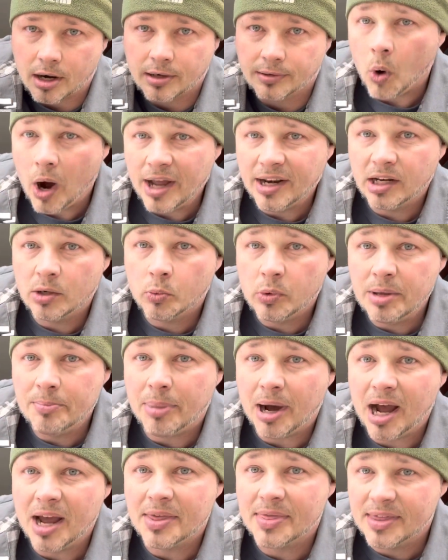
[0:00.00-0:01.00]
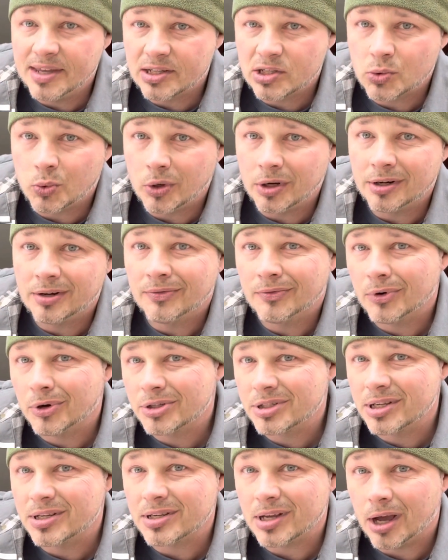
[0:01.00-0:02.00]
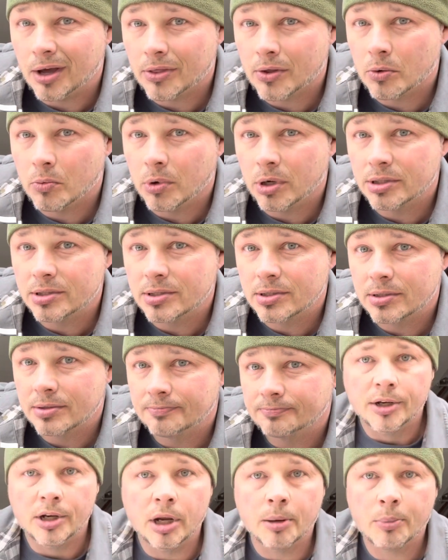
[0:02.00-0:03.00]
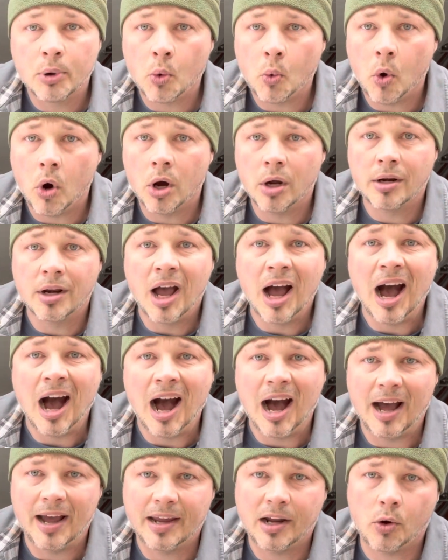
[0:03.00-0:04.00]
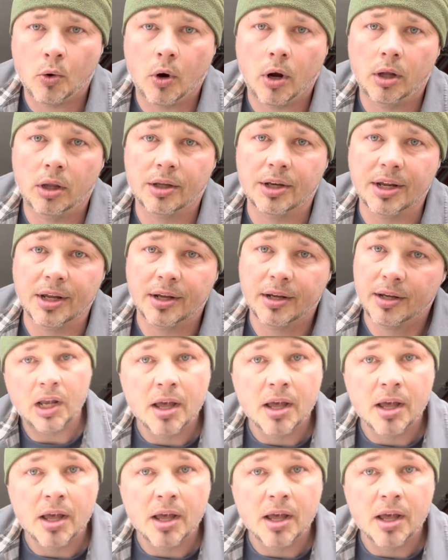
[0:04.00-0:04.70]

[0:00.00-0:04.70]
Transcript: Why did we buy this one versus other ones? Number one, high quality.